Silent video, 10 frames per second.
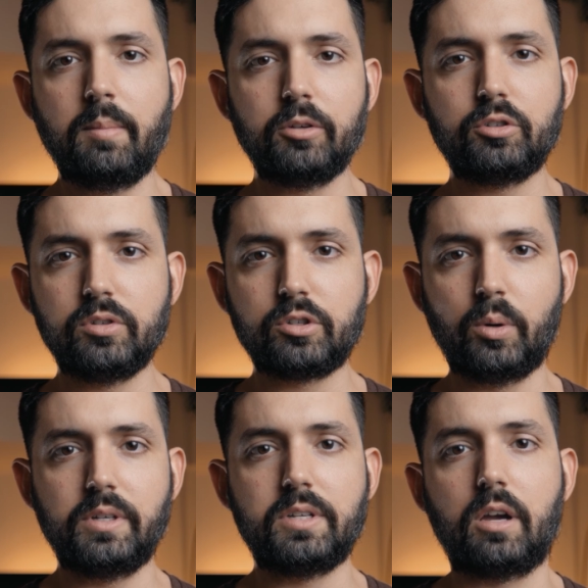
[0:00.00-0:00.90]
I'm also just
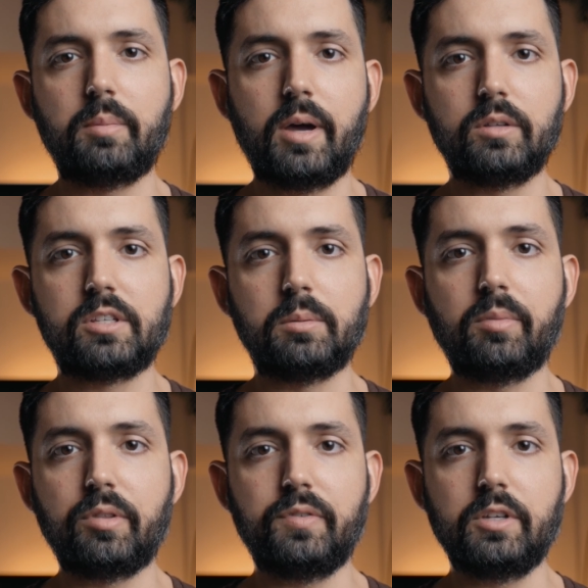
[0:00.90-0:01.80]
going to talk about some
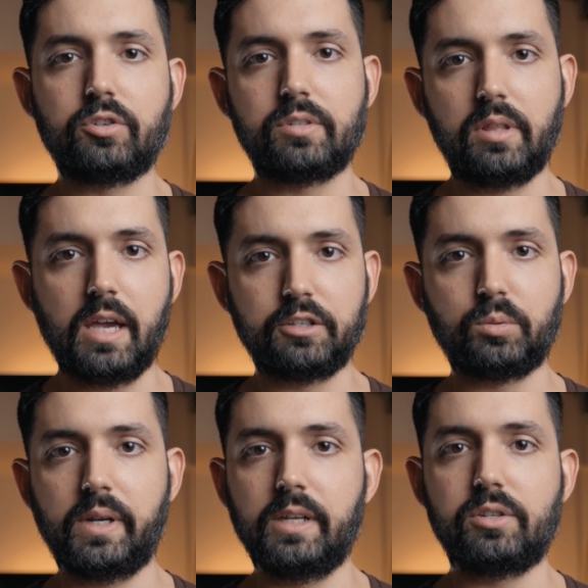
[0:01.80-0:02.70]
of the features of the
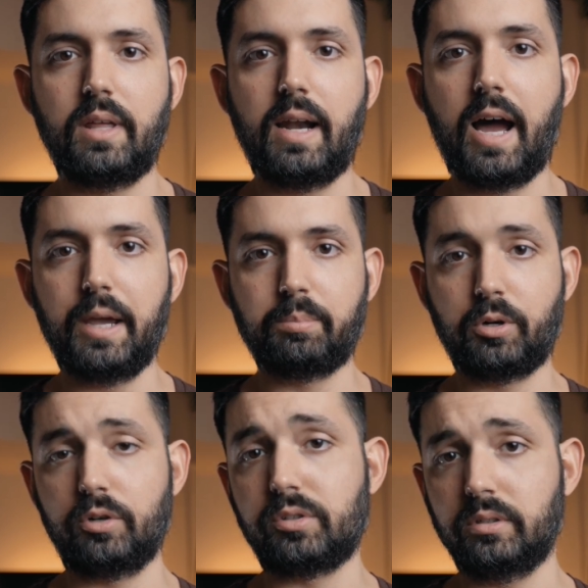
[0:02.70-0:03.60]
S1H that I
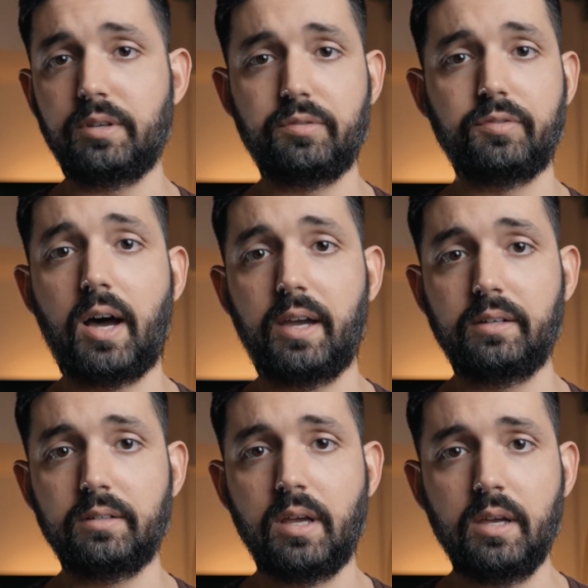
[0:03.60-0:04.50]
personally
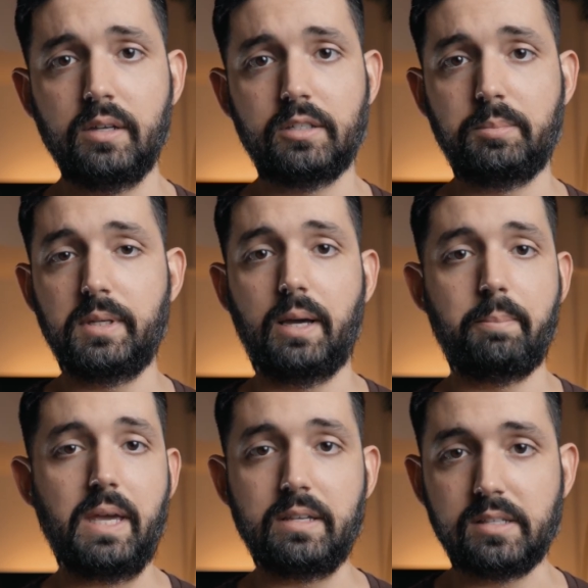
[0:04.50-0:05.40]
find to be
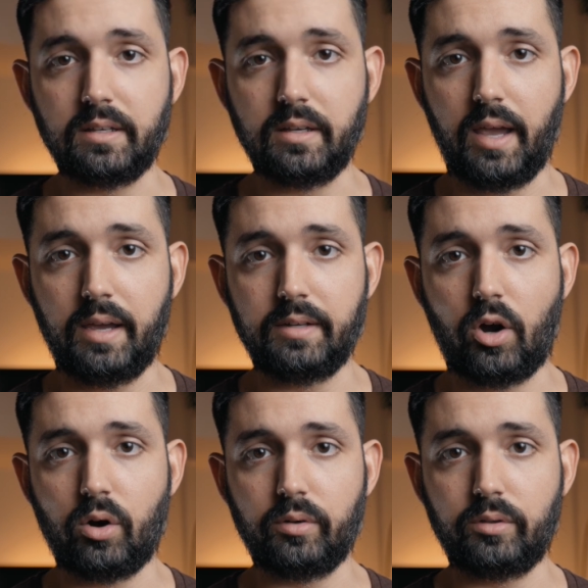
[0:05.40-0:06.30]
amazing and
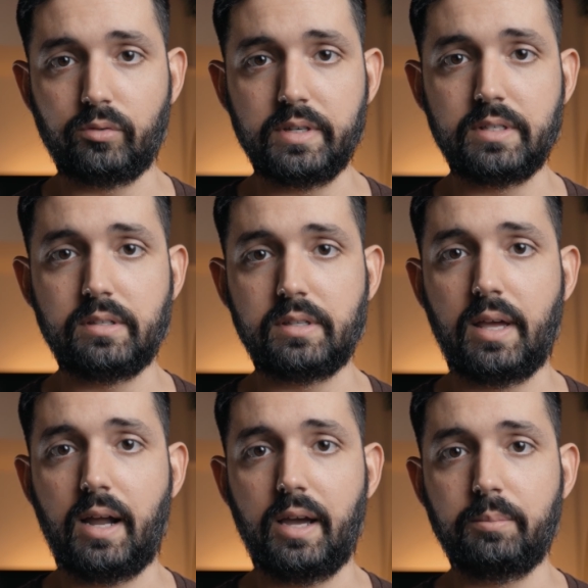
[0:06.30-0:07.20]
are the reasons
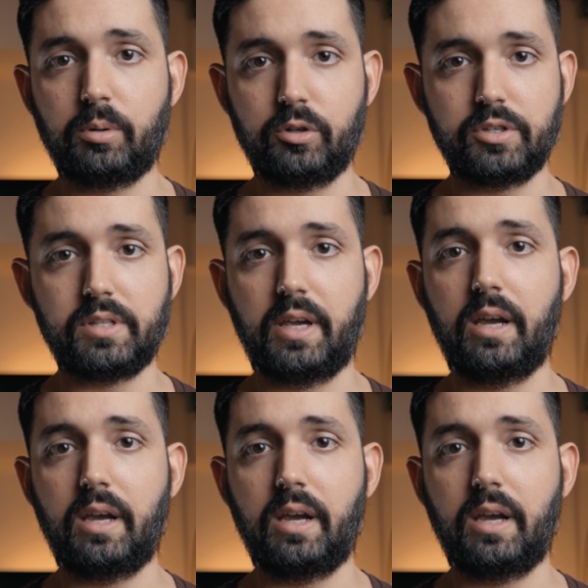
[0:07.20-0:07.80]
that I purchased the